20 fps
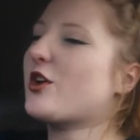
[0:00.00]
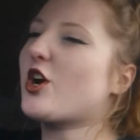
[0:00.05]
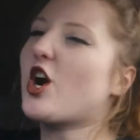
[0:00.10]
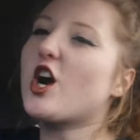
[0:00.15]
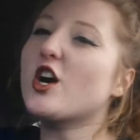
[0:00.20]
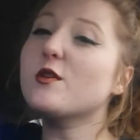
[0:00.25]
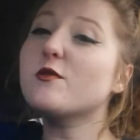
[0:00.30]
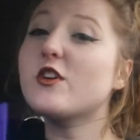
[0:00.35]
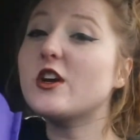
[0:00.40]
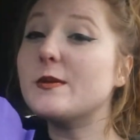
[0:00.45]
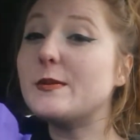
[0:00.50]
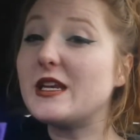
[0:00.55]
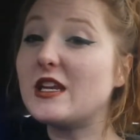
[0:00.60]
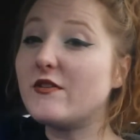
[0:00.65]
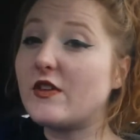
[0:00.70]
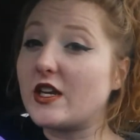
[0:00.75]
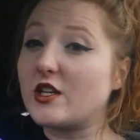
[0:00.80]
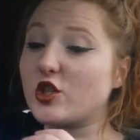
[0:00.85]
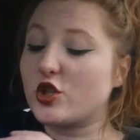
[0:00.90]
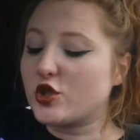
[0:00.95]
There aren't very many
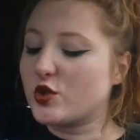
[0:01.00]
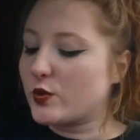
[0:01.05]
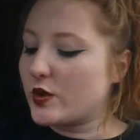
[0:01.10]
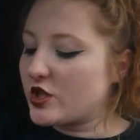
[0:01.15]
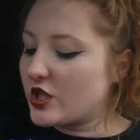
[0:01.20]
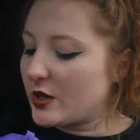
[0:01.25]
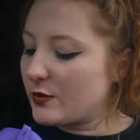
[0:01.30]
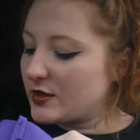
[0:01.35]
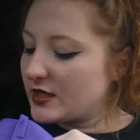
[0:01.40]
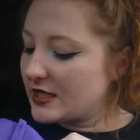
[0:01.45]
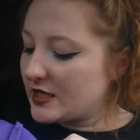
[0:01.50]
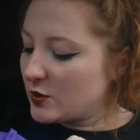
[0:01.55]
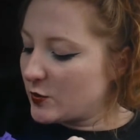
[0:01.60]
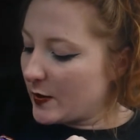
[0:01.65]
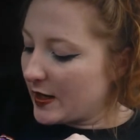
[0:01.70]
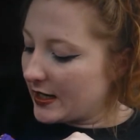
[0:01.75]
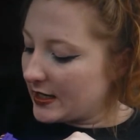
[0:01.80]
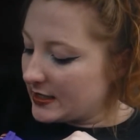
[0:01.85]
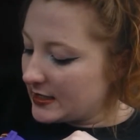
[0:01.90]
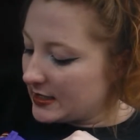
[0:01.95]
vendors, which I was
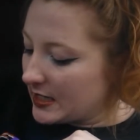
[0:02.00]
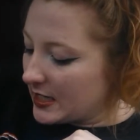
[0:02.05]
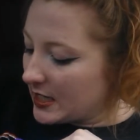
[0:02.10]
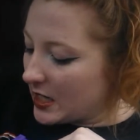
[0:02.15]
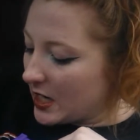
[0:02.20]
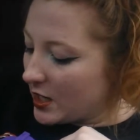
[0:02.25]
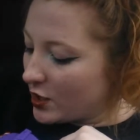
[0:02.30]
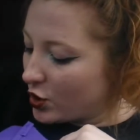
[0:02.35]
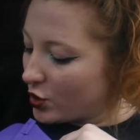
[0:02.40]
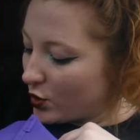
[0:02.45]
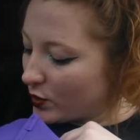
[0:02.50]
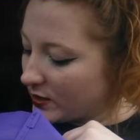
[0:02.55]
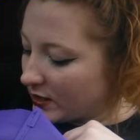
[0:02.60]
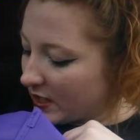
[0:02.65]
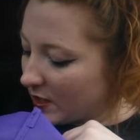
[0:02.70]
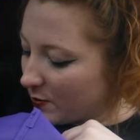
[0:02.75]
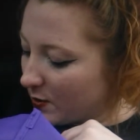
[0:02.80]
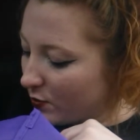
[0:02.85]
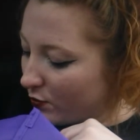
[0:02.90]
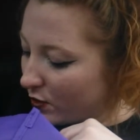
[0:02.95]
expecting. I knew it was
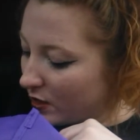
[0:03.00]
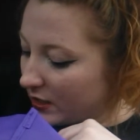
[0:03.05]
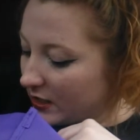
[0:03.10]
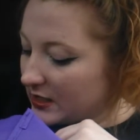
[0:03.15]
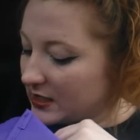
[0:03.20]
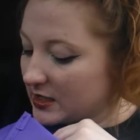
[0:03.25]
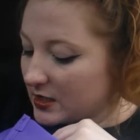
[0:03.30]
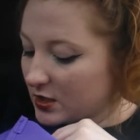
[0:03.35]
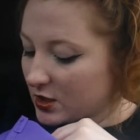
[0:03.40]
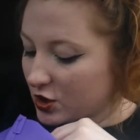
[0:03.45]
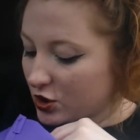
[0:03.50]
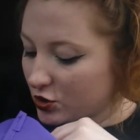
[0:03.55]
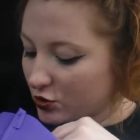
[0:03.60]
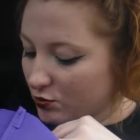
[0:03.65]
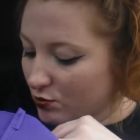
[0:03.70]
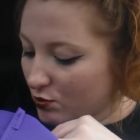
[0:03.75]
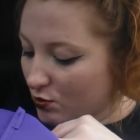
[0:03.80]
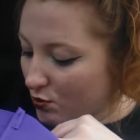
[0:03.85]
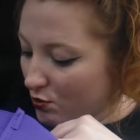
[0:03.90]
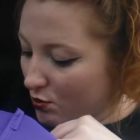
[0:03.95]
going to be really
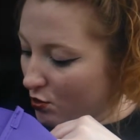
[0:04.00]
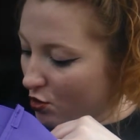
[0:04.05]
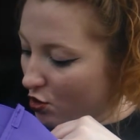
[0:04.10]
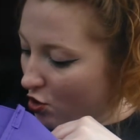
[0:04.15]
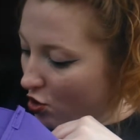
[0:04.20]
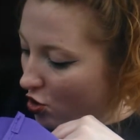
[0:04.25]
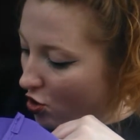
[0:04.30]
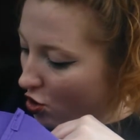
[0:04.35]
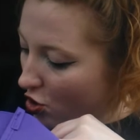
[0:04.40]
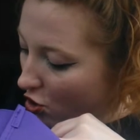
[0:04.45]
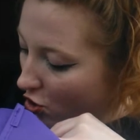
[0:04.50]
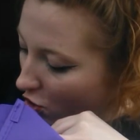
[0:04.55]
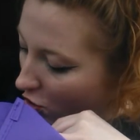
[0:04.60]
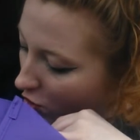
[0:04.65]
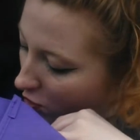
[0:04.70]
small.